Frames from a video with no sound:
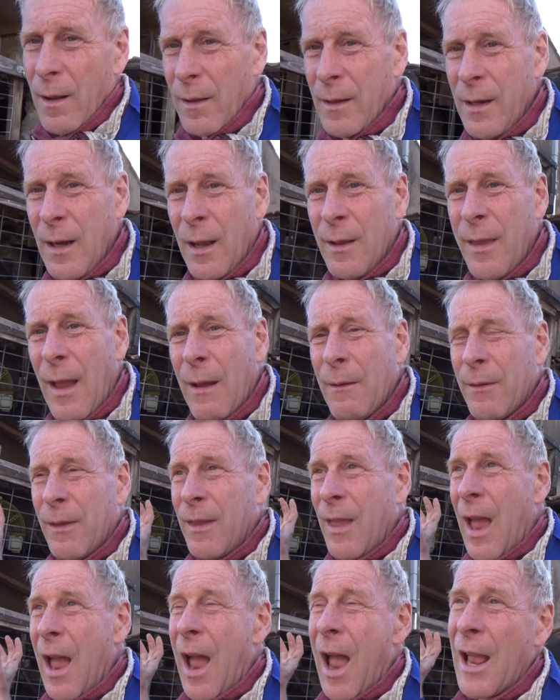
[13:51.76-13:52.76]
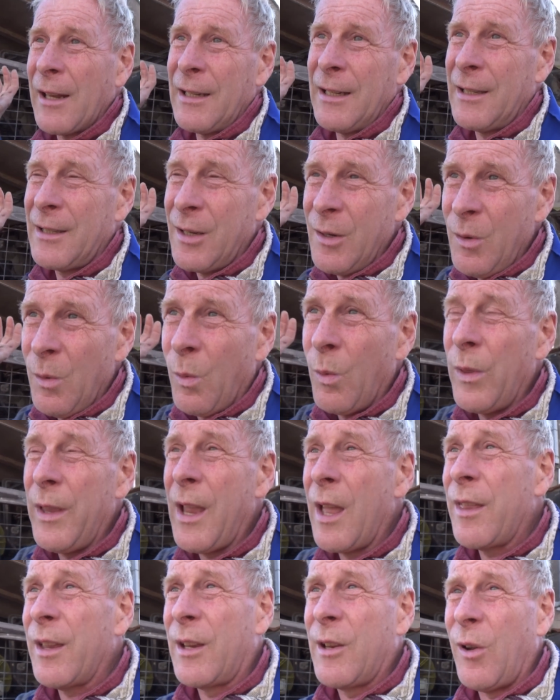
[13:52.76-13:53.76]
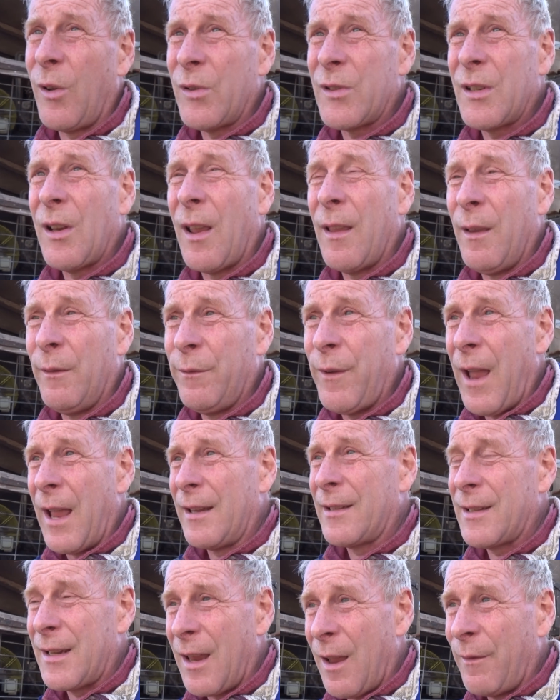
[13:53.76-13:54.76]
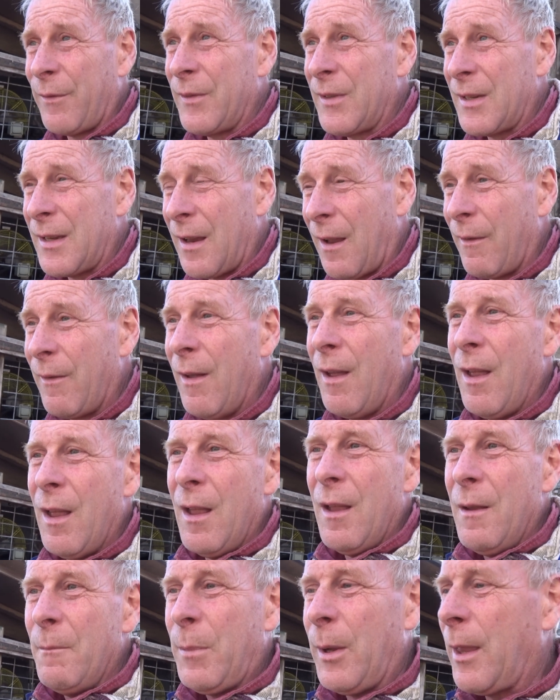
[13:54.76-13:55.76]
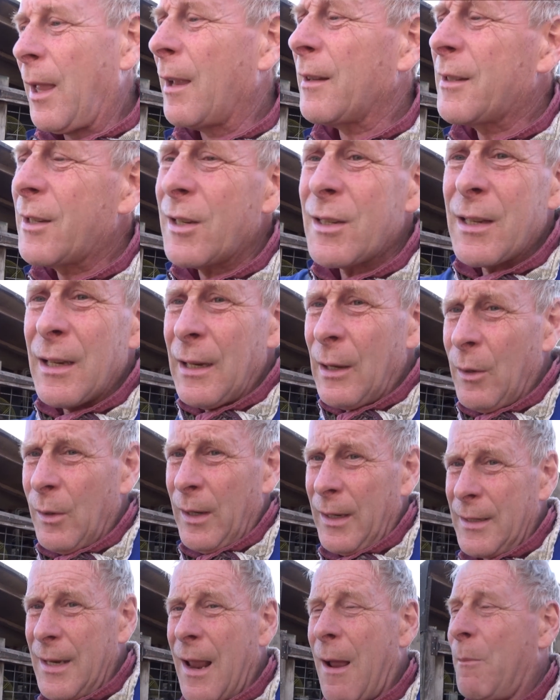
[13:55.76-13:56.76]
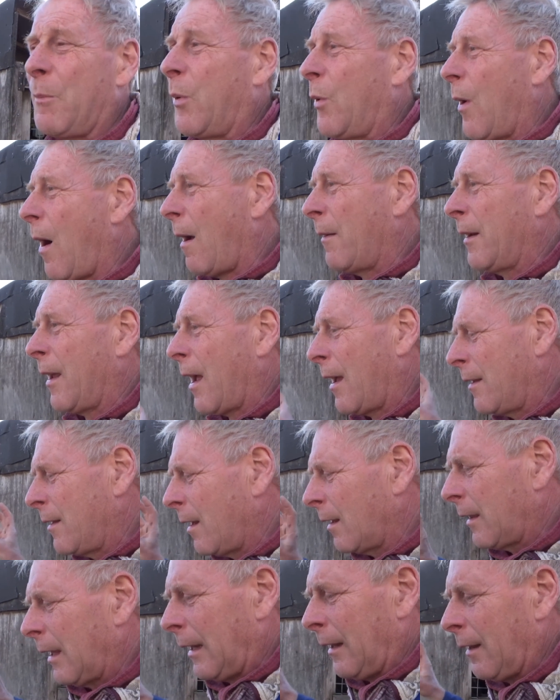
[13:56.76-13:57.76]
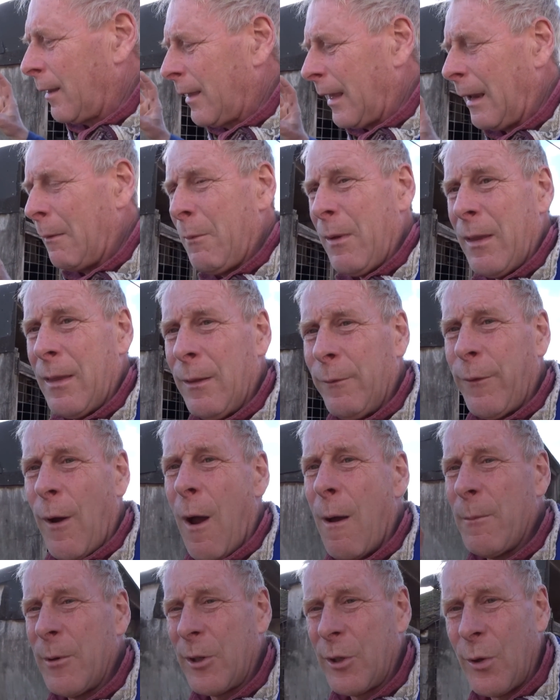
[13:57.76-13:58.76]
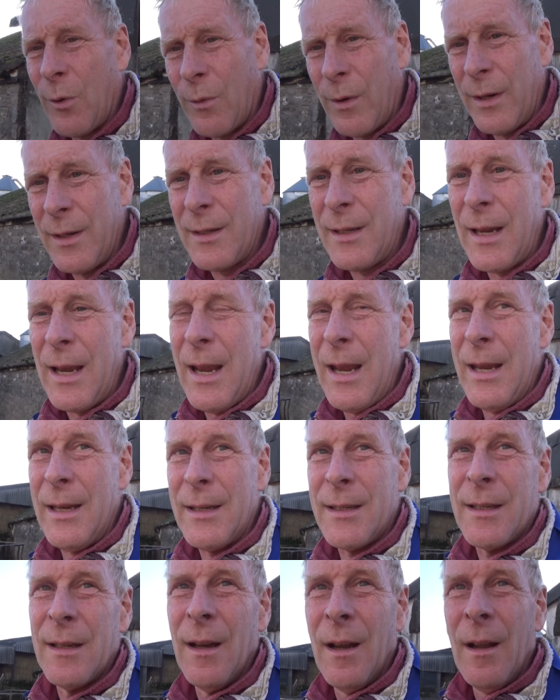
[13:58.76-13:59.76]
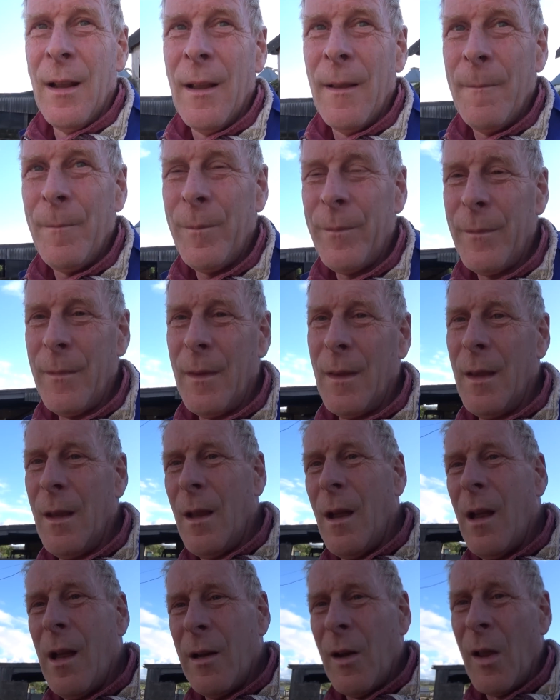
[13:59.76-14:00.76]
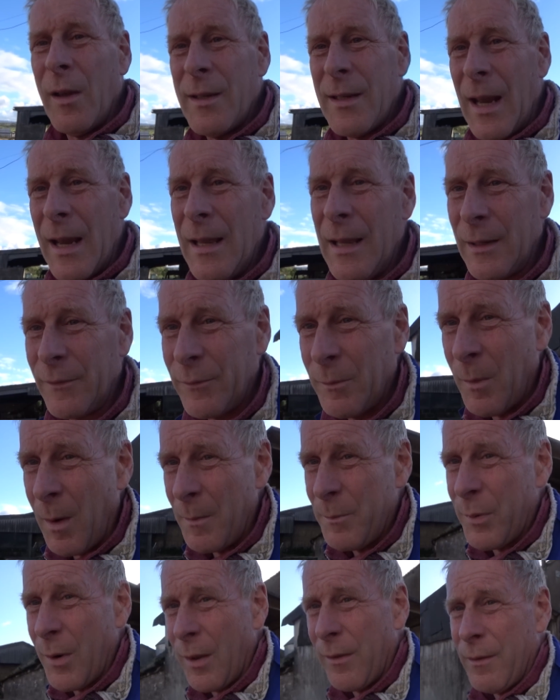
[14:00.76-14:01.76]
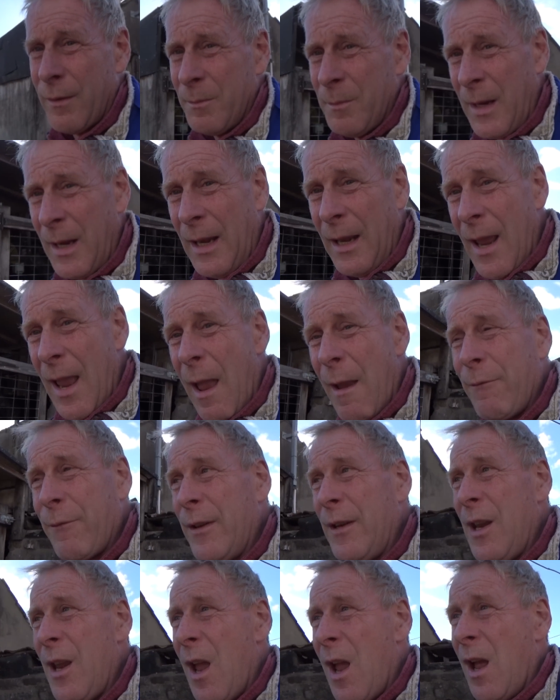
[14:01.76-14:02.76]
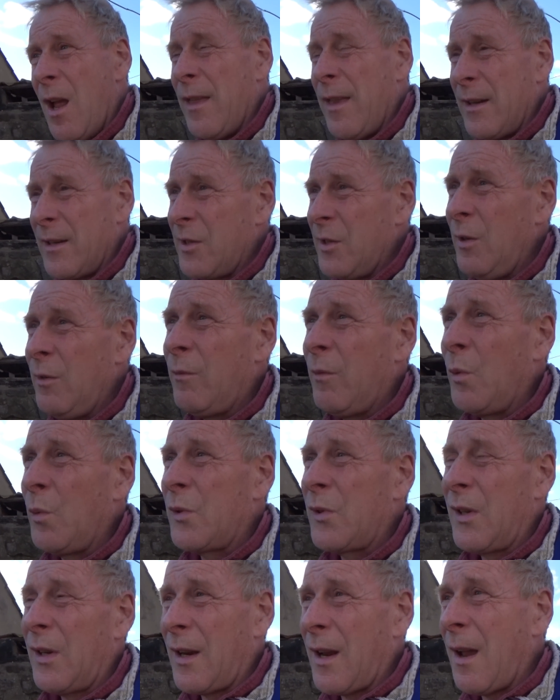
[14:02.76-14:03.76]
that added to all the other costs like the vet stuff and stuff. But that's just a little example. And I think the thing with farm assurance is, and I say this from my brother and me, every year there's new rules that